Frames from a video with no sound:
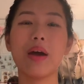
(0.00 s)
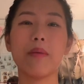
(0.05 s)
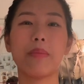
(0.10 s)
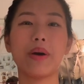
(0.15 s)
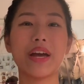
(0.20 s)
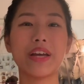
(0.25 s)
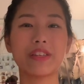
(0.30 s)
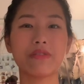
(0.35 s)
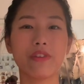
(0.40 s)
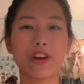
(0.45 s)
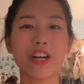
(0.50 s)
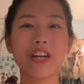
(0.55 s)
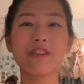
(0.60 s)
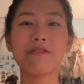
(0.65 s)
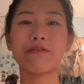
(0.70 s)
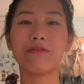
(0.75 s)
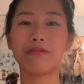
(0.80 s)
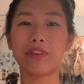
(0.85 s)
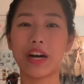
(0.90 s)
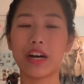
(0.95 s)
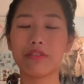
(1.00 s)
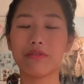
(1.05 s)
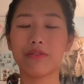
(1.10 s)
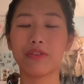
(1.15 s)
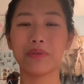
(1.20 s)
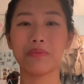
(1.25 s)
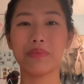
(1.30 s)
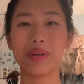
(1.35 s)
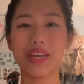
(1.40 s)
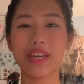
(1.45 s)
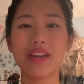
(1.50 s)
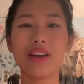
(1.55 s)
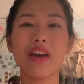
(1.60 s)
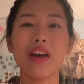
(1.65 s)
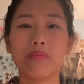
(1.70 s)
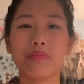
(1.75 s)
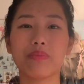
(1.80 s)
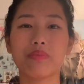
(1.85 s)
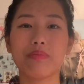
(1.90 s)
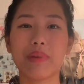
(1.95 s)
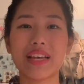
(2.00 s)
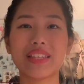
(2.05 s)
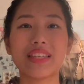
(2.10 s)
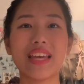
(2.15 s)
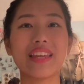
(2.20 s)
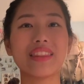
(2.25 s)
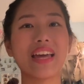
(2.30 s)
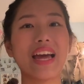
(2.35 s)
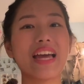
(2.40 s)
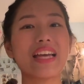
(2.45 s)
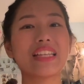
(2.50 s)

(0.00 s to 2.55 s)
but it's very fun for me. By saying that